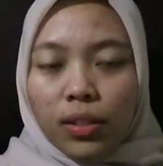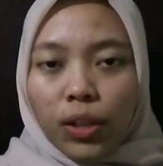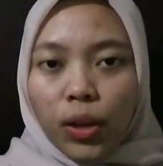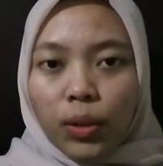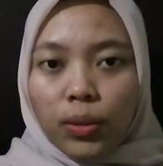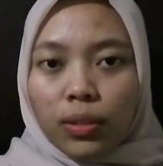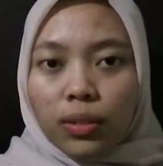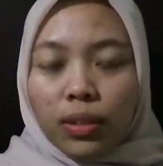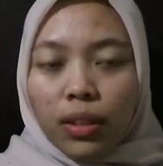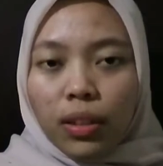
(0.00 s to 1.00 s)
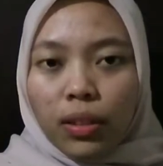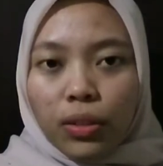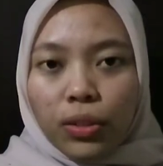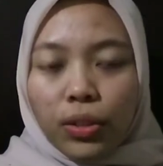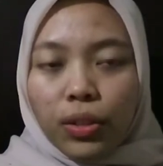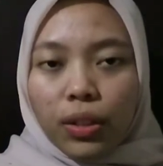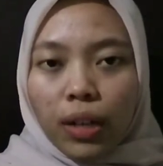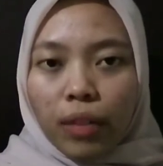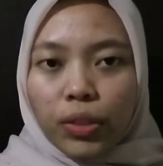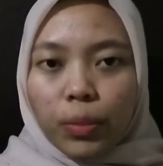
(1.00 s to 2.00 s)
So, do you
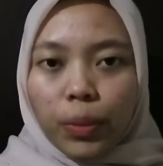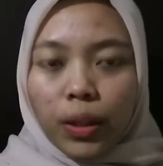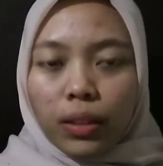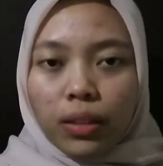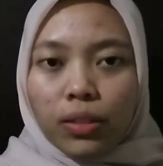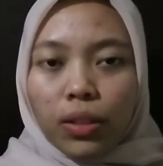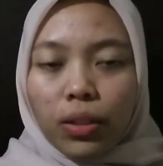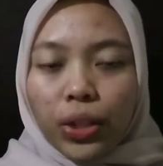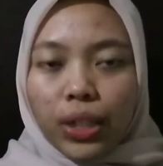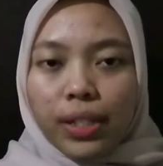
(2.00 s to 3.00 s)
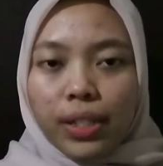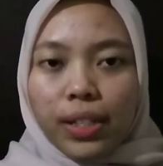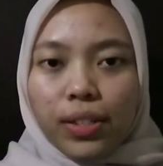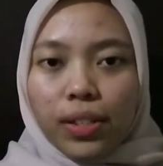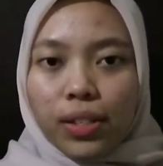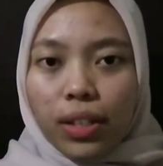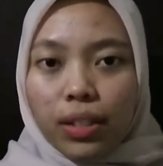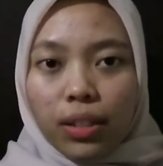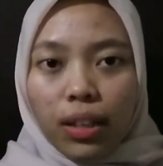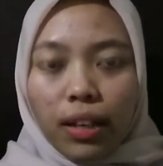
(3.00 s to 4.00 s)
know how to build a tolerance in
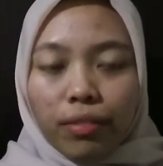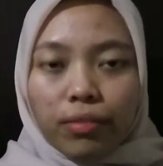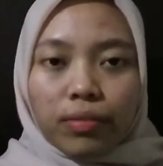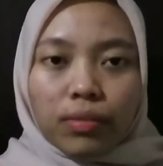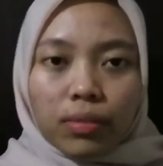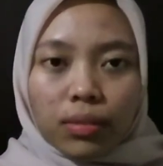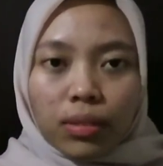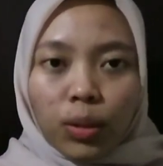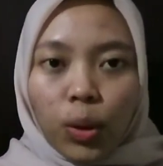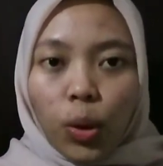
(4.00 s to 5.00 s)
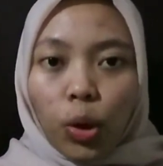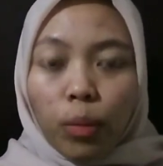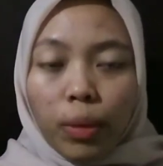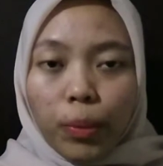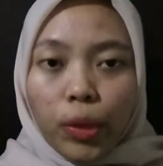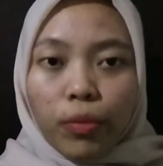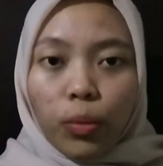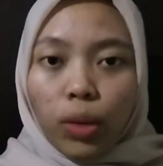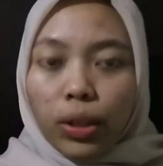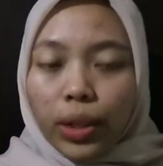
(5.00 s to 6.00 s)
society life? Or maybe you
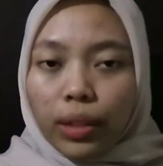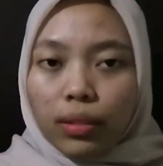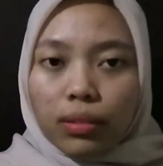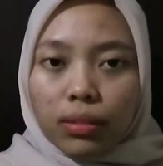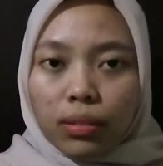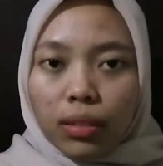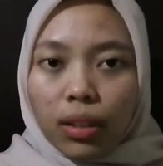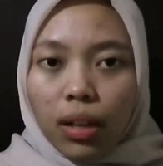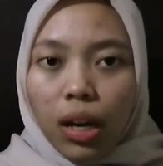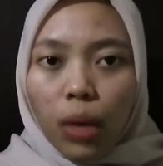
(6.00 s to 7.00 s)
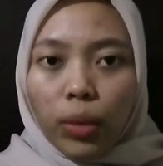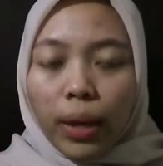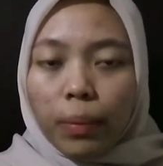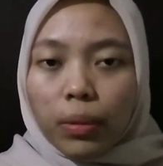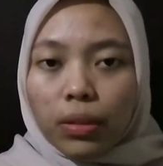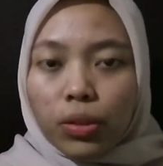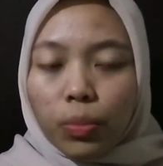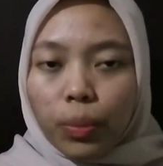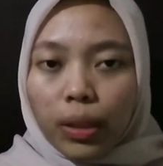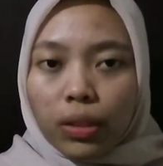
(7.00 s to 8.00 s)
ever wondered, how are we able
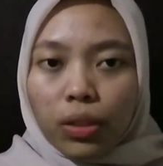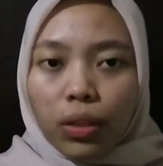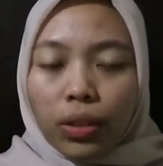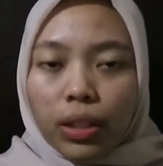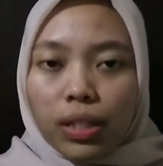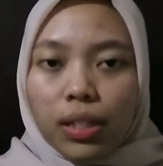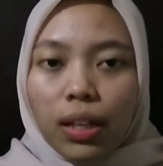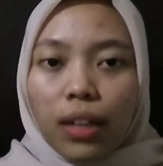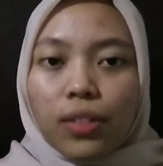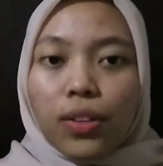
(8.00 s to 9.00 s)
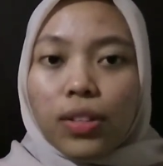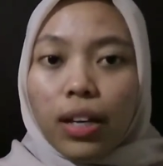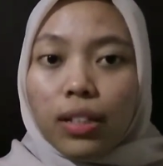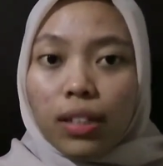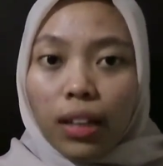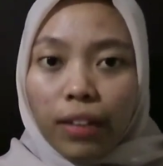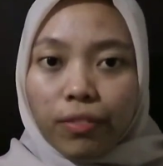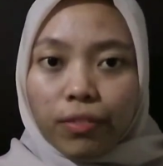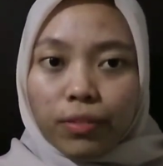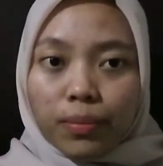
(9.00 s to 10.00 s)
to build tolerance in society life?